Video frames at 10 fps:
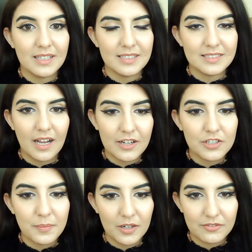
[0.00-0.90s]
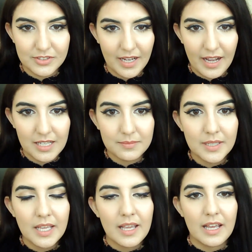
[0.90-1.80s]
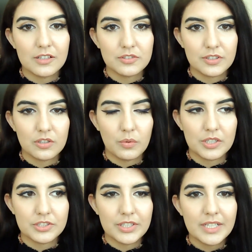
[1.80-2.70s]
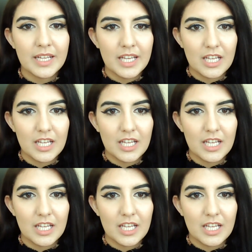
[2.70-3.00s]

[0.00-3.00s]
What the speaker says: the entire amount of time answering the question.